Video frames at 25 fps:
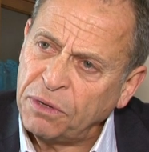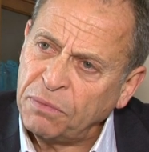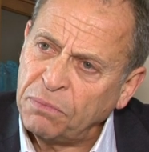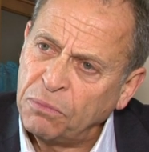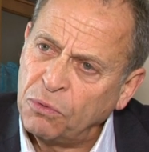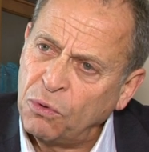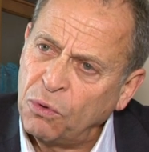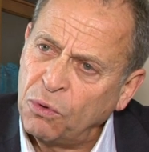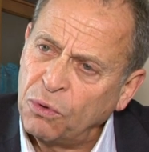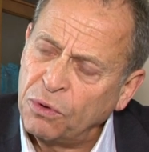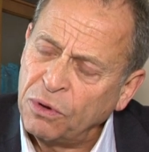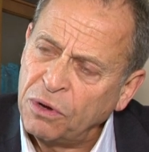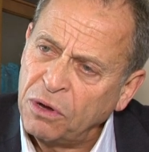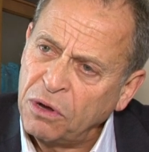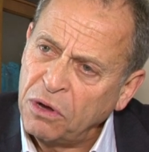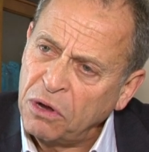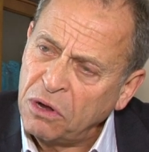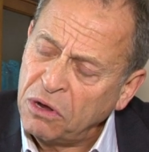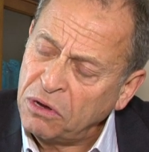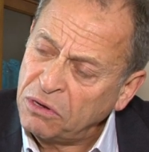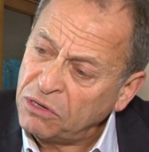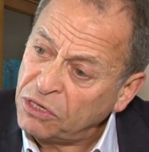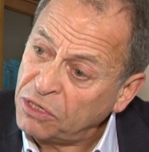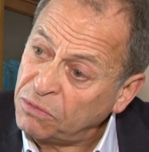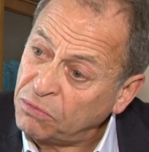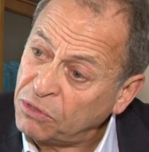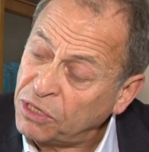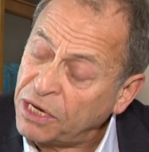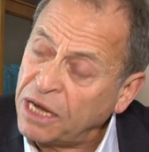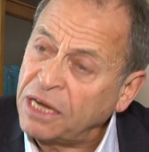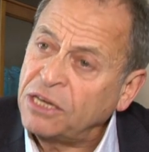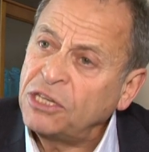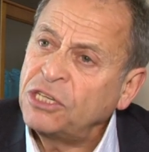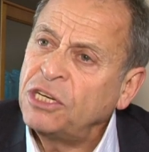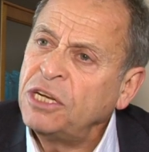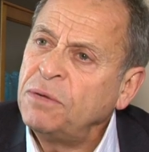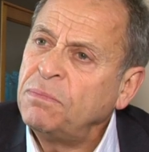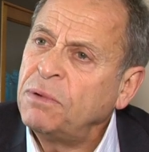borne
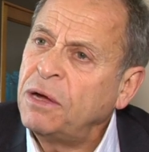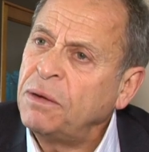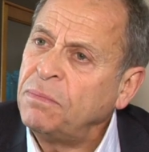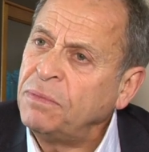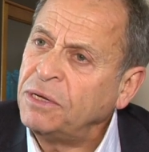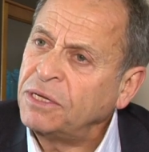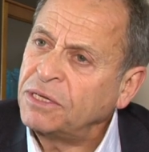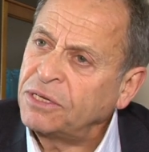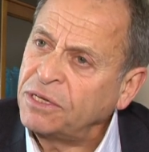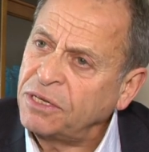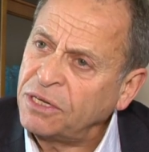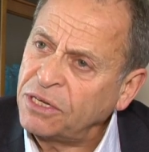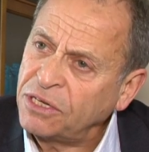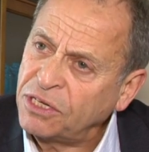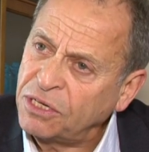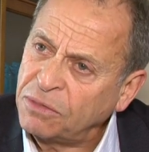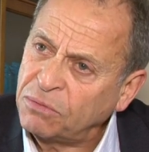substantially by business,